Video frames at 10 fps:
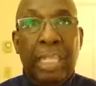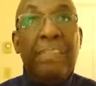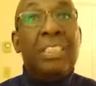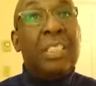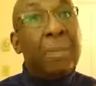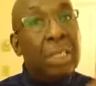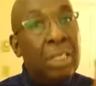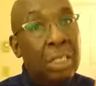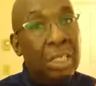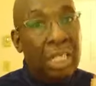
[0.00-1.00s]
Even some of the
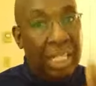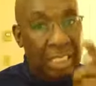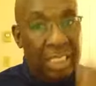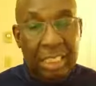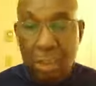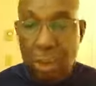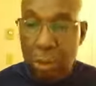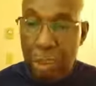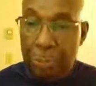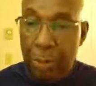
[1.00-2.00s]
good things. Seek the
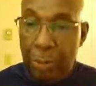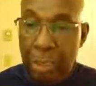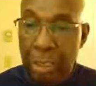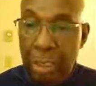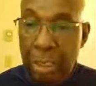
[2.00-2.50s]
Holy Spirit.